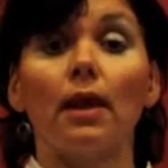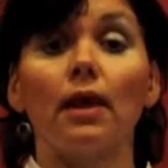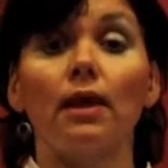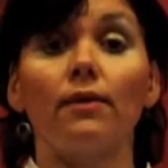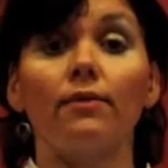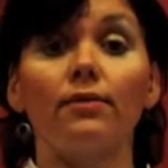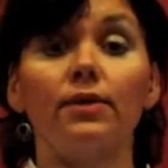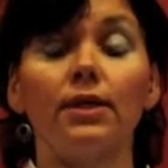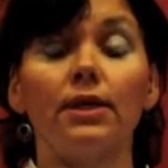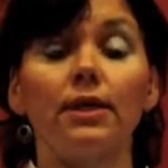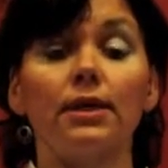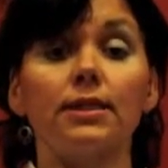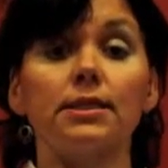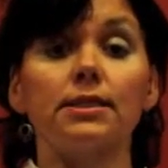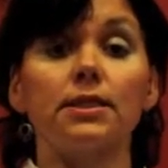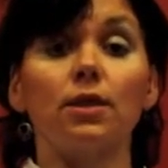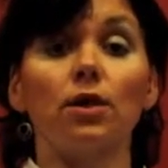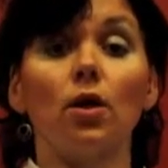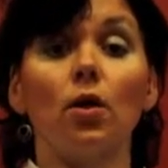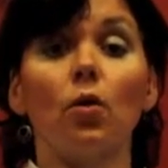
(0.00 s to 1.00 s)
If there
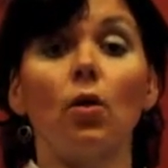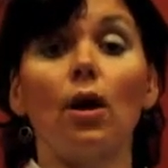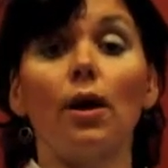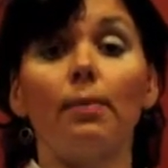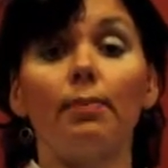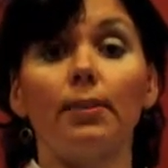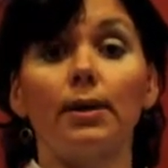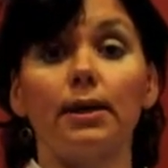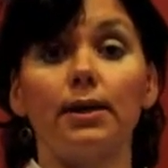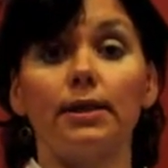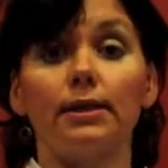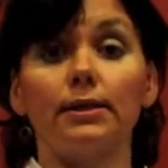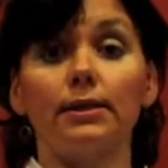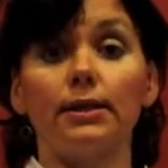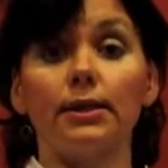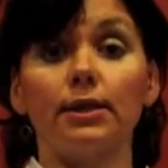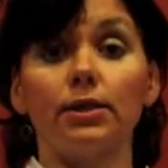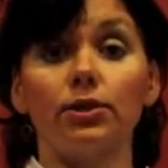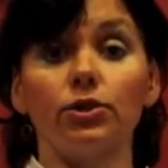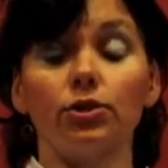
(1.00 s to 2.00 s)
is no
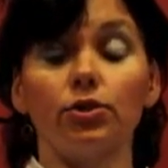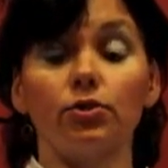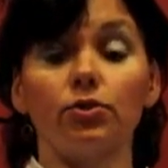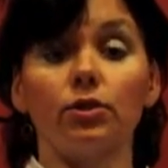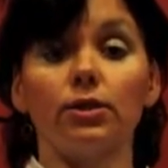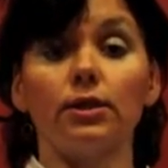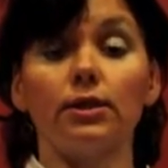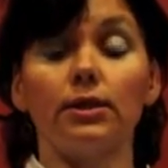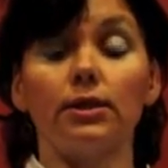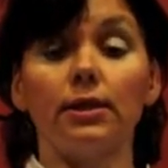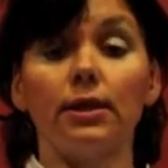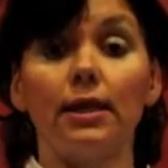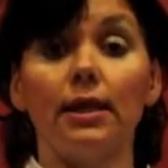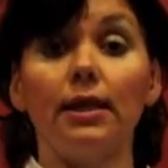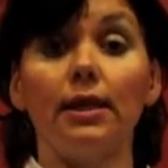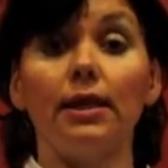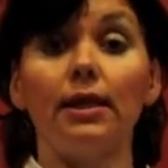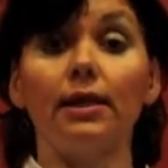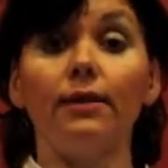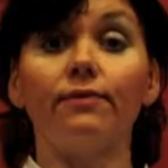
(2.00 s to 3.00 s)
apparent injury,
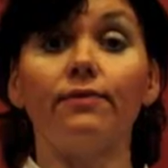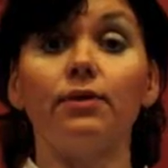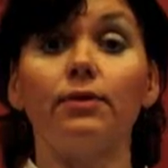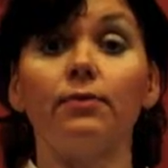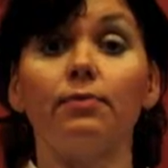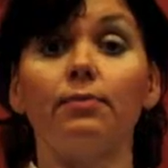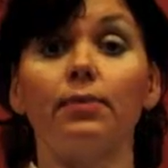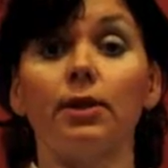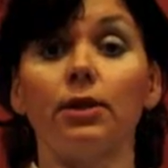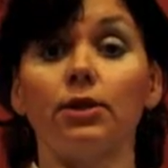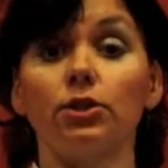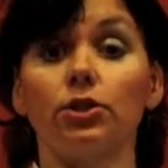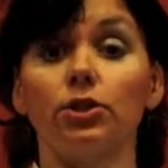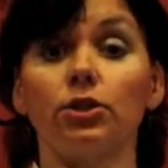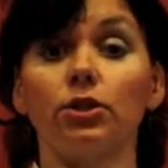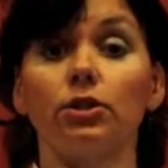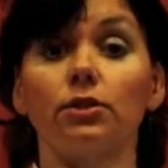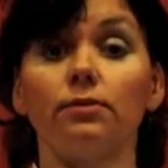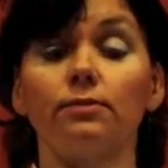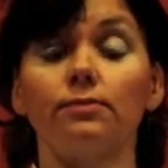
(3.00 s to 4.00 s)
leave the
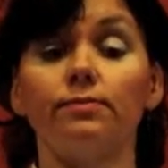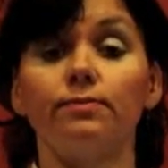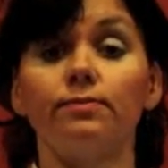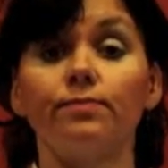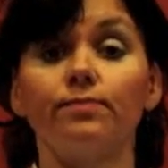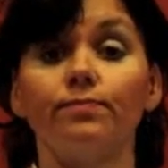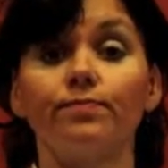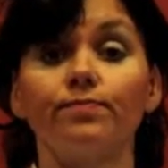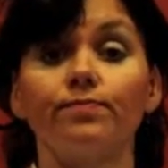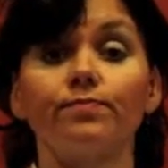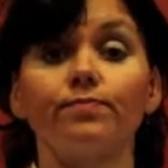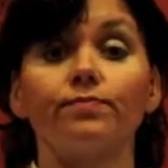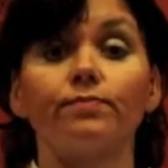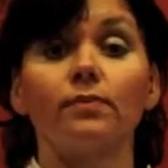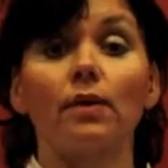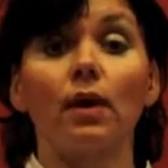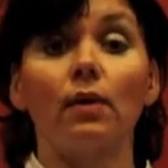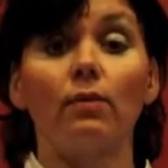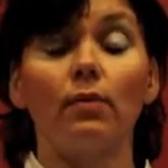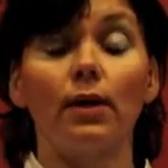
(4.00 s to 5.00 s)
patient
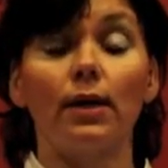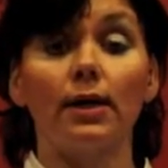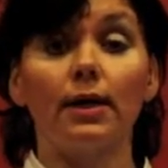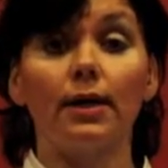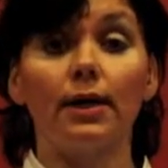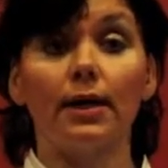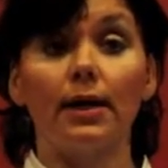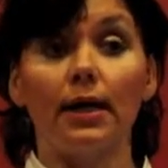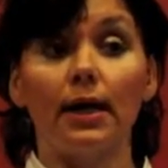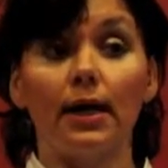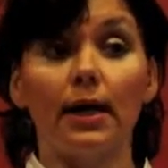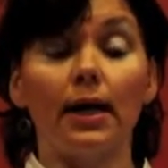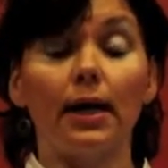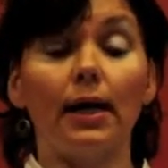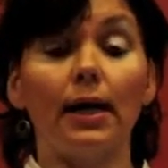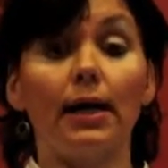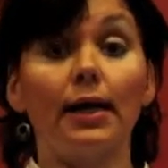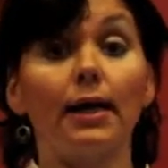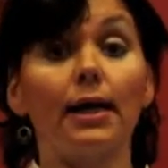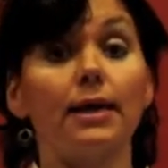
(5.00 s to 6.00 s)
where they
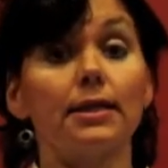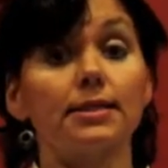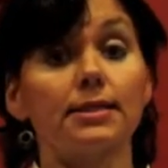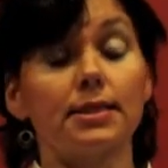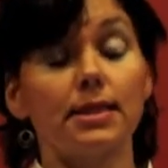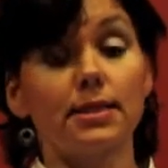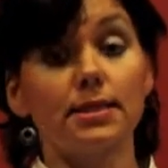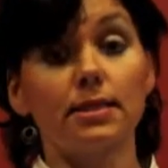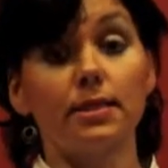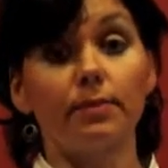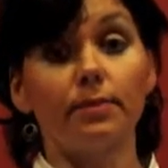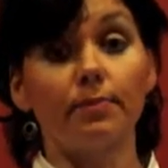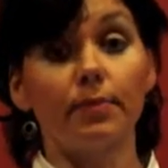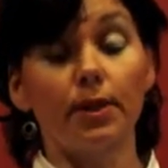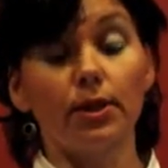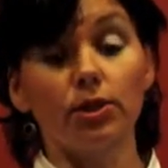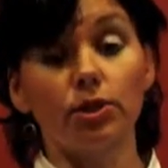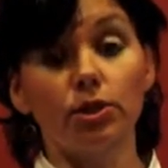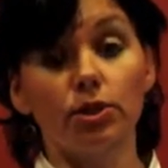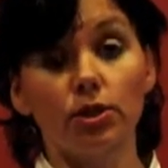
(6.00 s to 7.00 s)
are and assess the
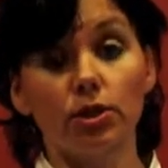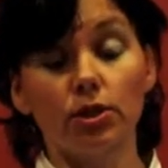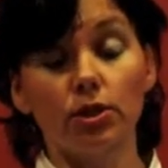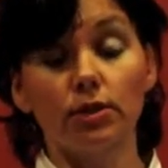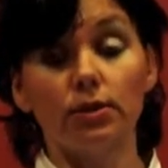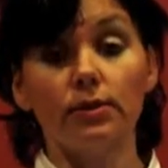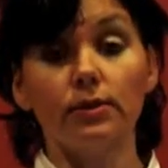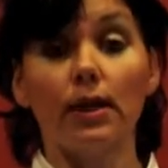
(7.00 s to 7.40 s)
patient.